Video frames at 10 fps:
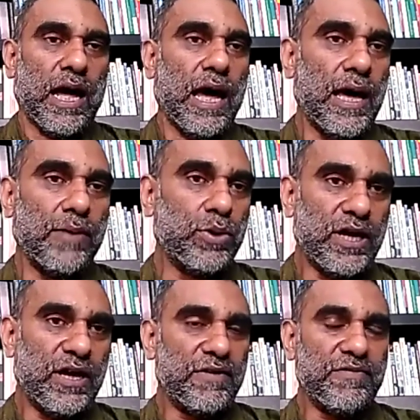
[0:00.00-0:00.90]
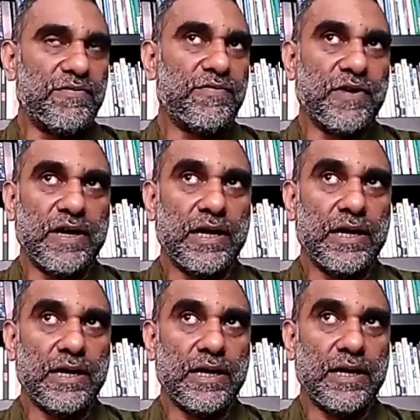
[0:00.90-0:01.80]
I would have
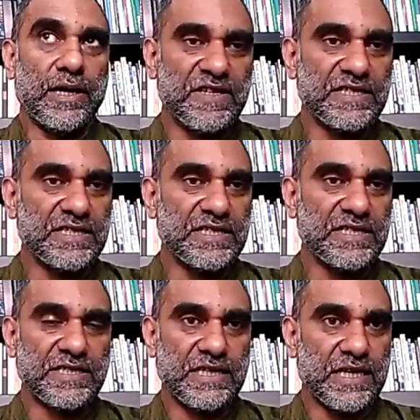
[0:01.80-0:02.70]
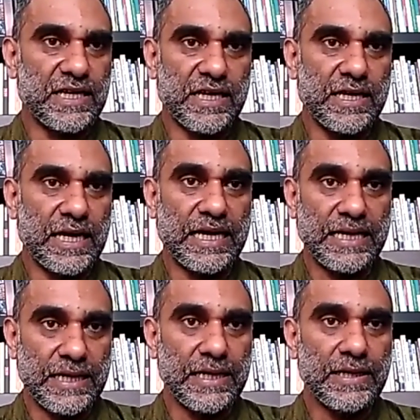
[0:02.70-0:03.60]
uh, seen myself as
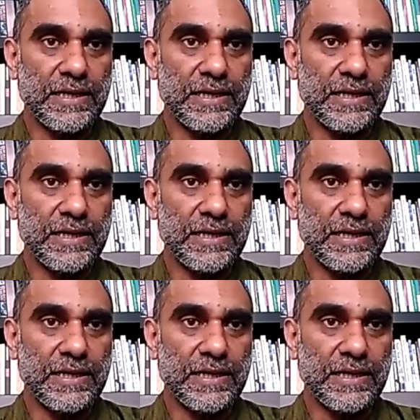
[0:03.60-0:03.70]
uh,